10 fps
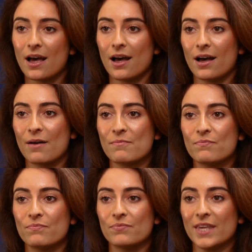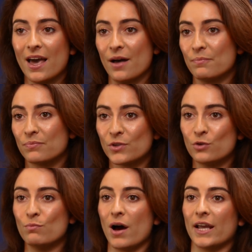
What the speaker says: you